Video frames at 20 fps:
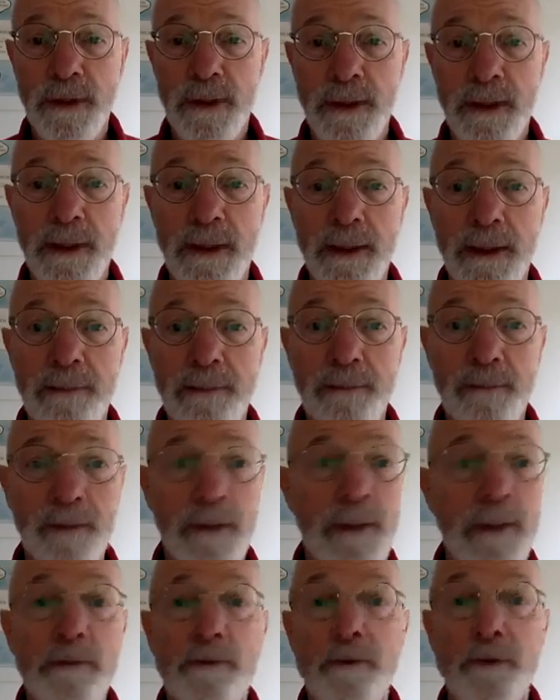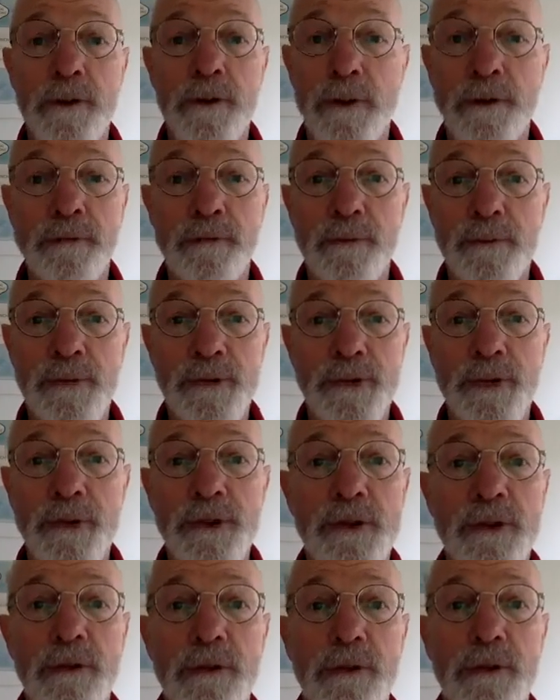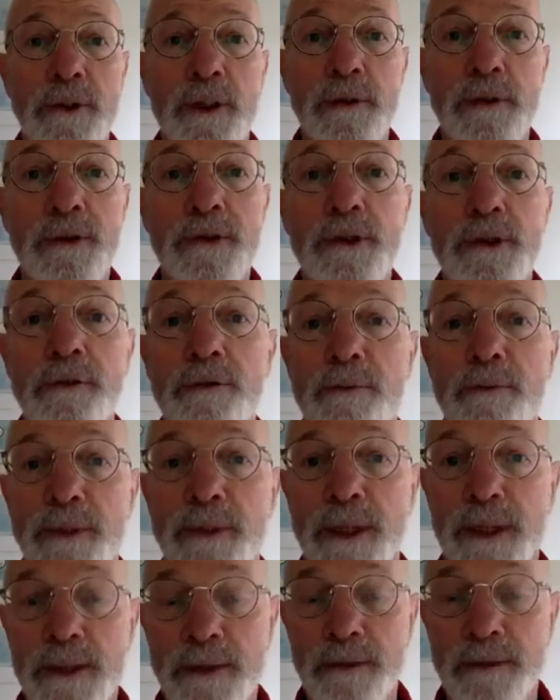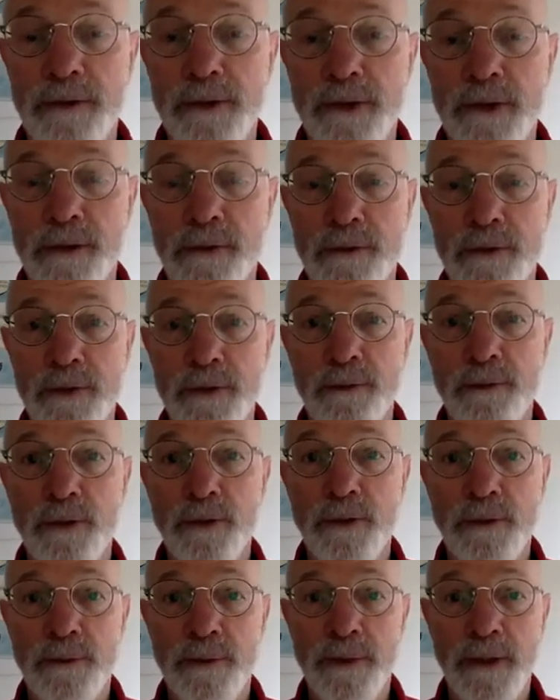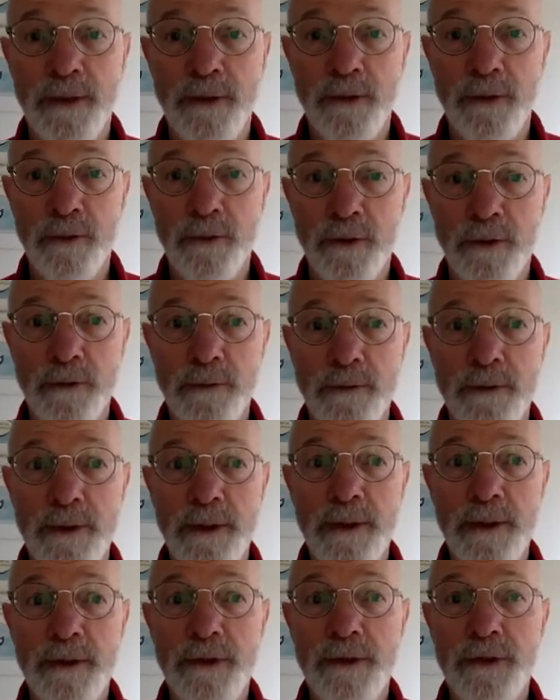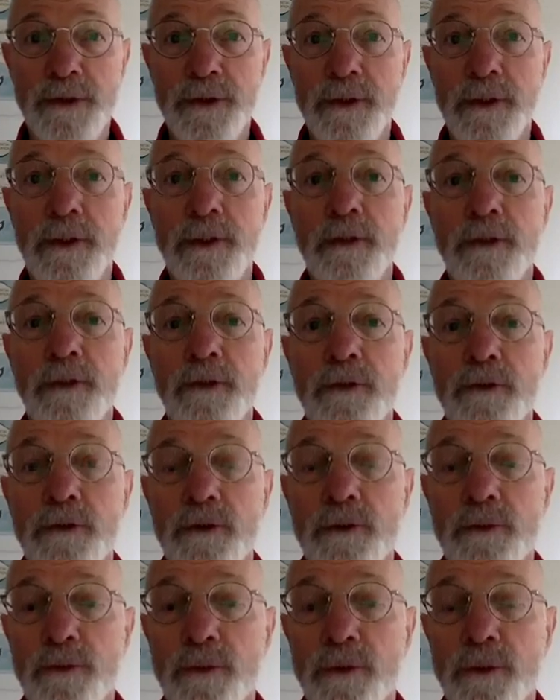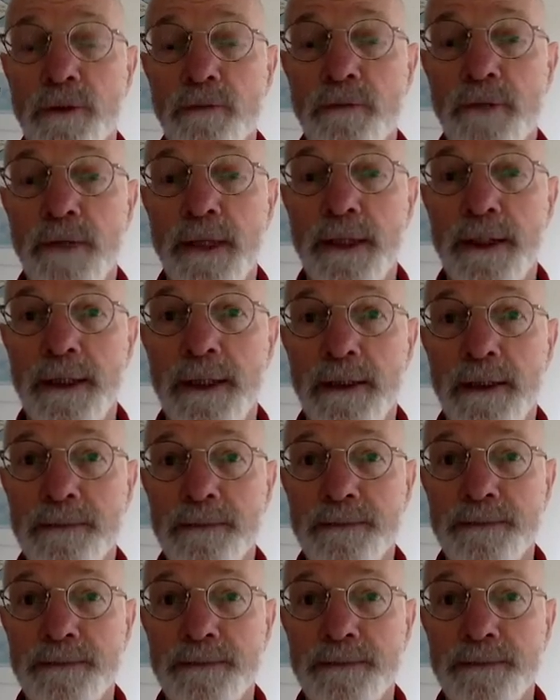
And if you're in a different position, you'll notice different parts of yourself supported by the world, but notice your support right now.